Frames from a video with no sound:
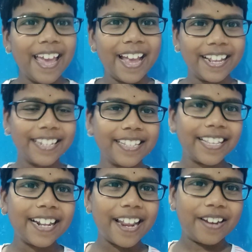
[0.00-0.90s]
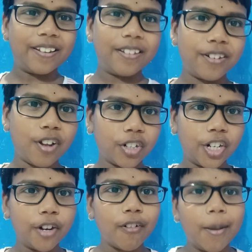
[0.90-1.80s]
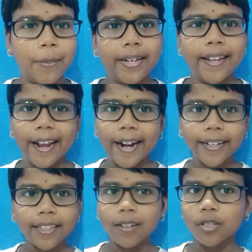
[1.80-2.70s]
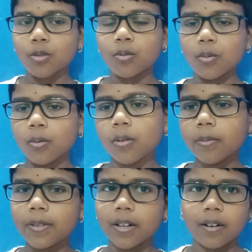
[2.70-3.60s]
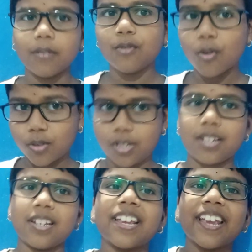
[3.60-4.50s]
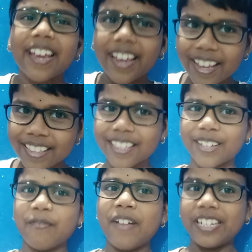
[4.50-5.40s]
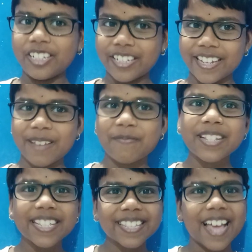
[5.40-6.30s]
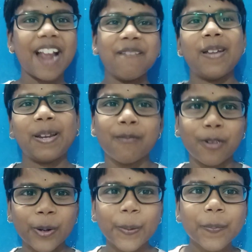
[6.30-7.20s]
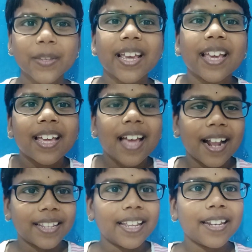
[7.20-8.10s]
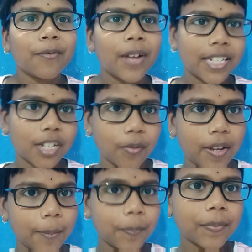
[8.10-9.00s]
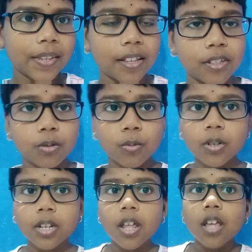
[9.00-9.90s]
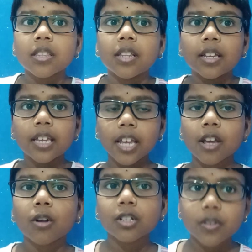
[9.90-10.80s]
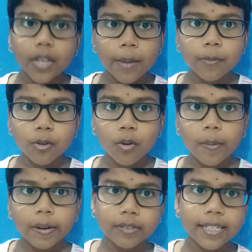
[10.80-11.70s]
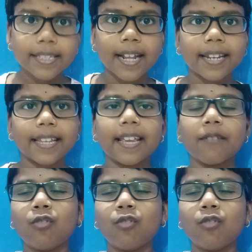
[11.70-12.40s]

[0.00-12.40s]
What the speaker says: And he said, and Dr. No happily ate the soup, the frozen cake, the vegetables, and many more. And then he went away. And soon The king also came to know about this, and he gave